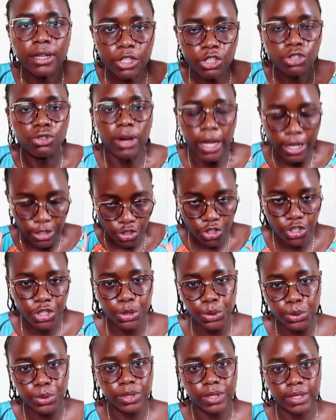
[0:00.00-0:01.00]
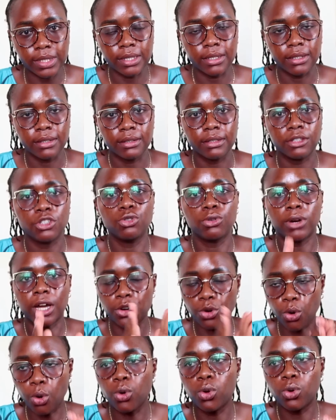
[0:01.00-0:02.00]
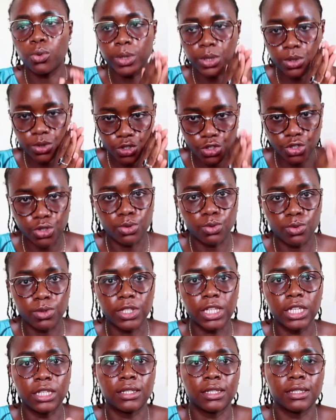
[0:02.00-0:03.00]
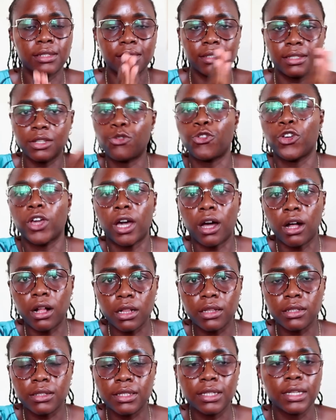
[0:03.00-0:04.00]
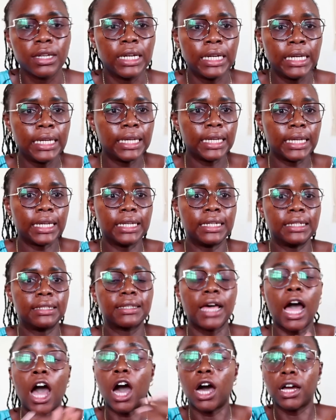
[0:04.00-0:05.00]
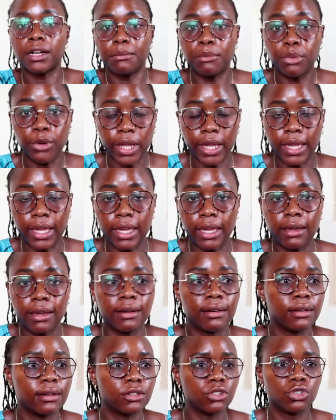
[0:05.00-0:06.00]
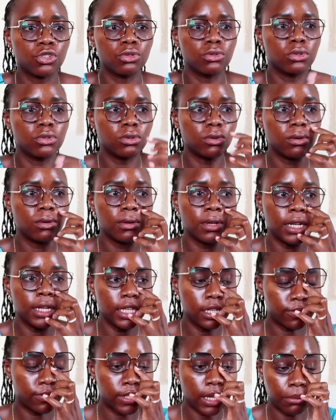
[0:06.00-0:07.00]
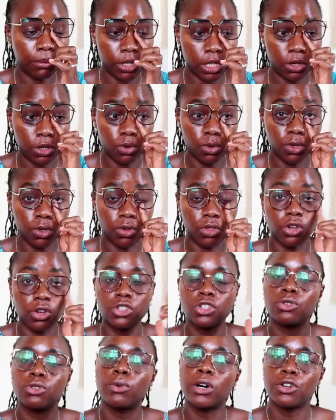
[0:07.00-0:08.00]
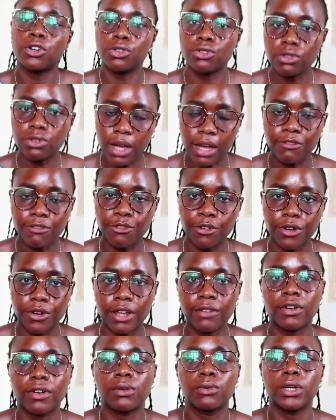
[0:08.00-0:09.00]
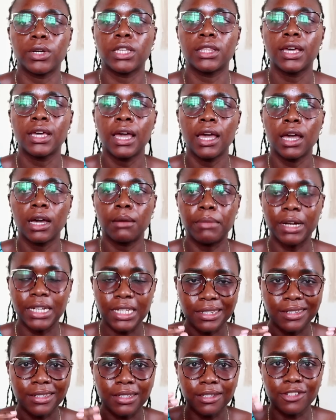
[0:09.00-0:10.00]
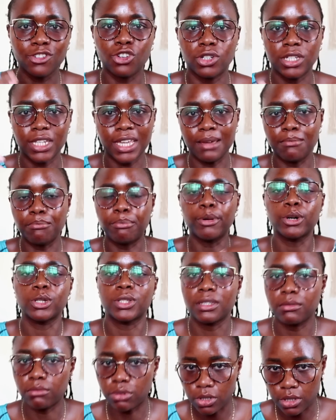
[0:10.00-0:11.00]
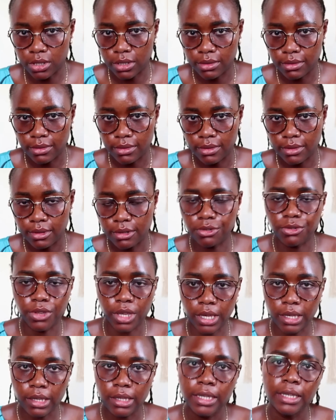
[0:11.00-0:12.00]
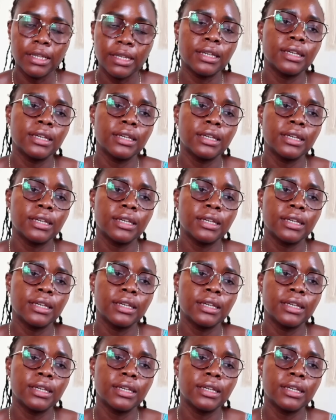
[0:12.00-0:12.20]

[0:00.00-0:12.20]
You can choose. You can always choose. It is difficult. It's heartbreaking to leave somebody who you thought you were going to have forever with, but it is not impossible. Okay?